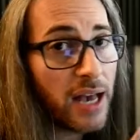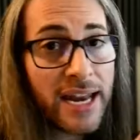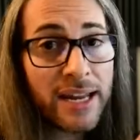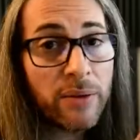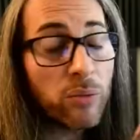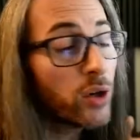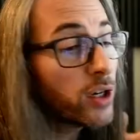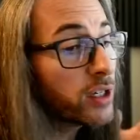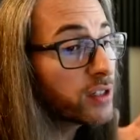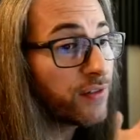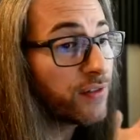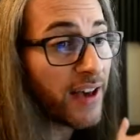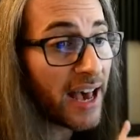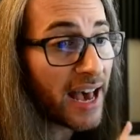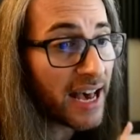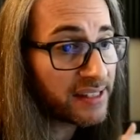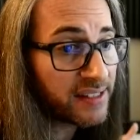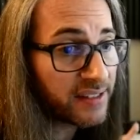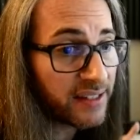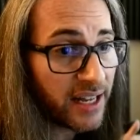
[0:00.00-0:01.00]
And it works
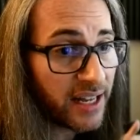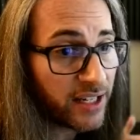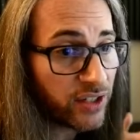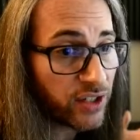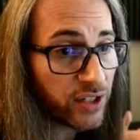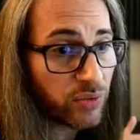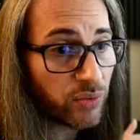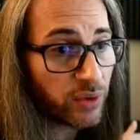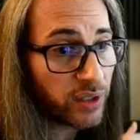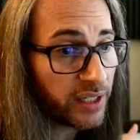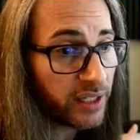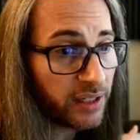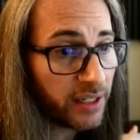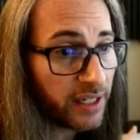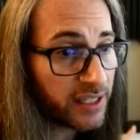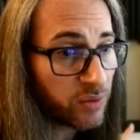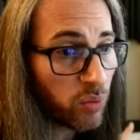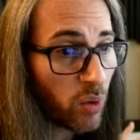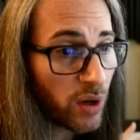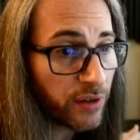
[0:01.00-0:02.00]
fast, and it just really, it's